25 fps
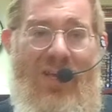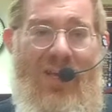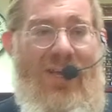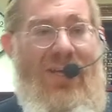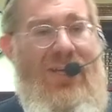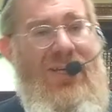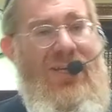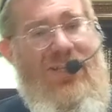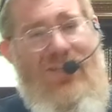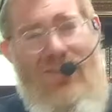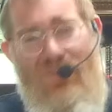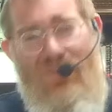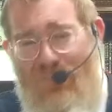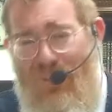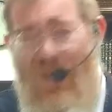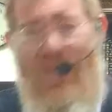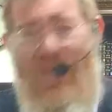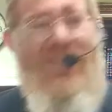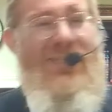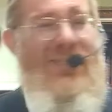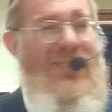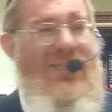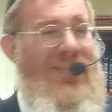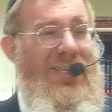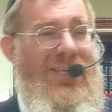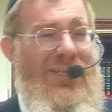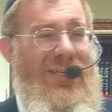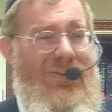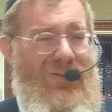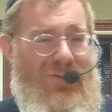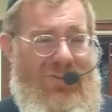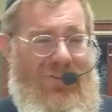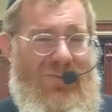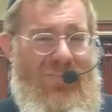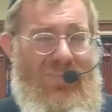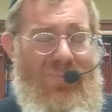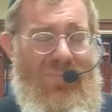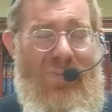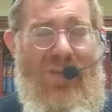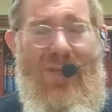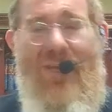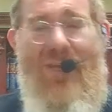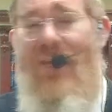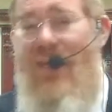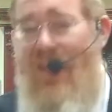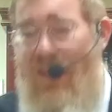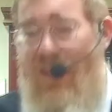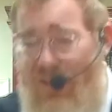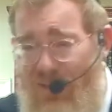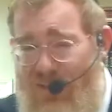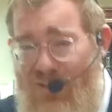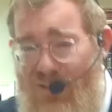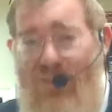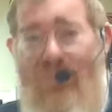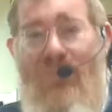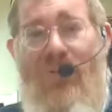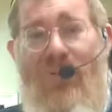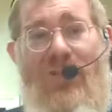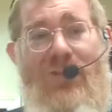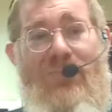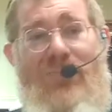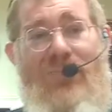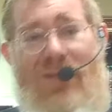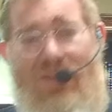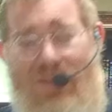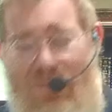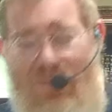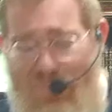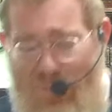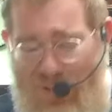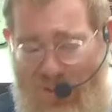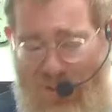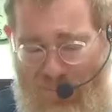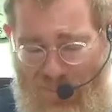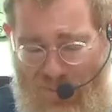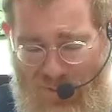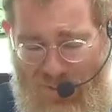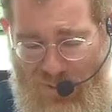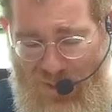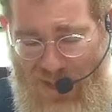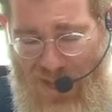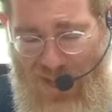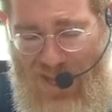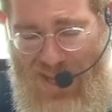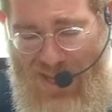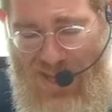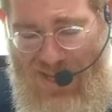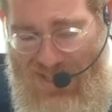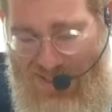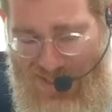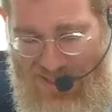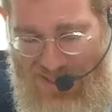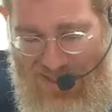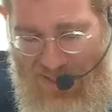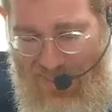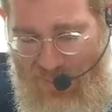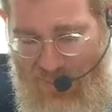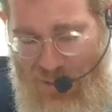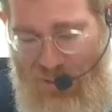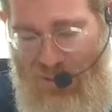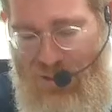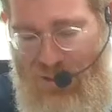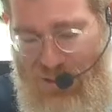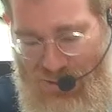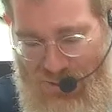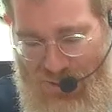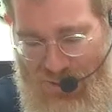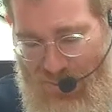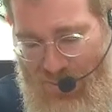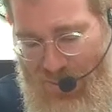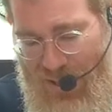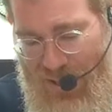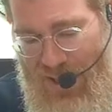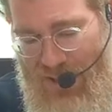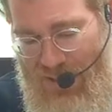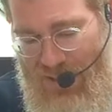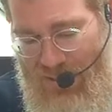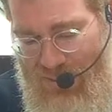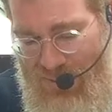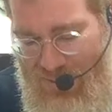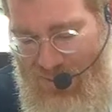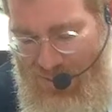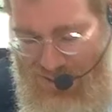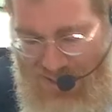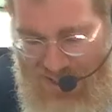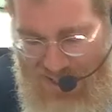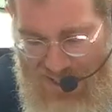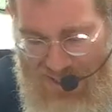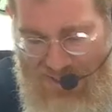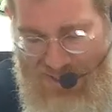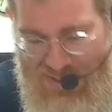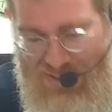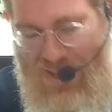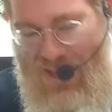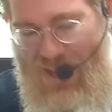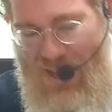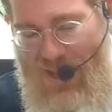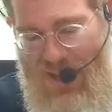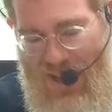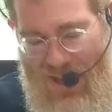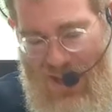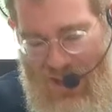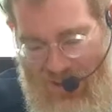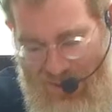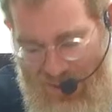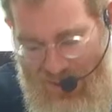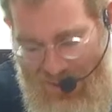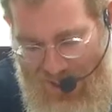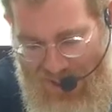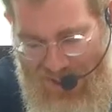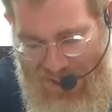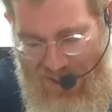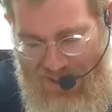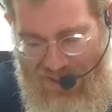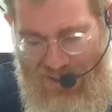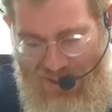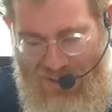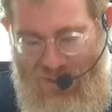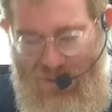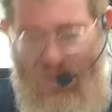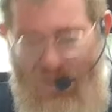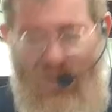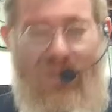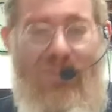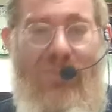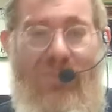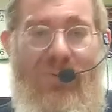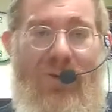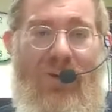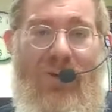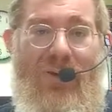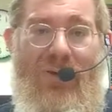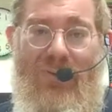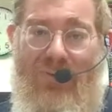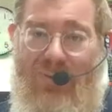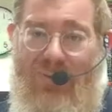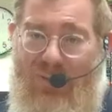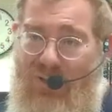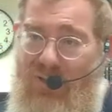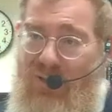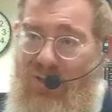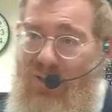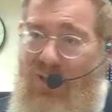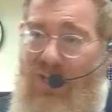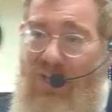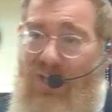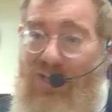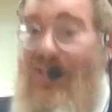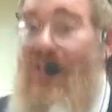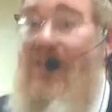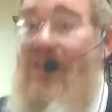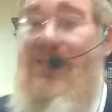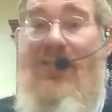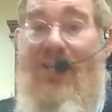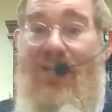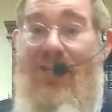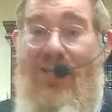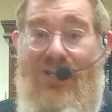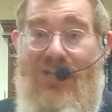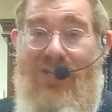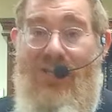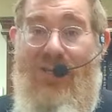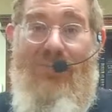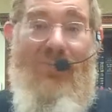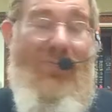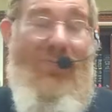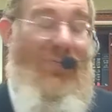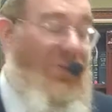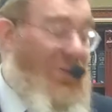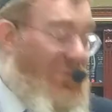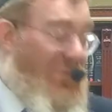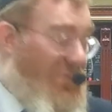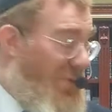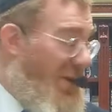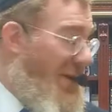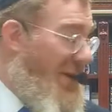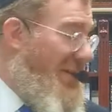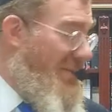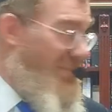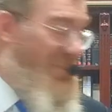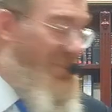He's the best leader. He cares so much about the people. He's like Moshe Rabbeinu who says, Hargeini no harov. He says to Hashem, if you can find a